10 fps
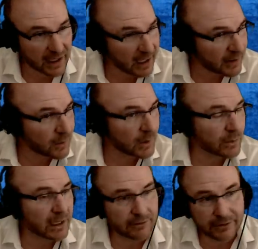if he were
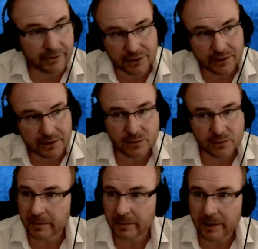writing fiction, this is
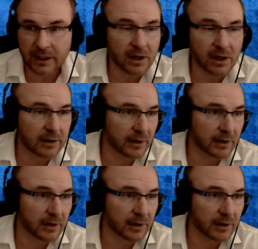where maybe he got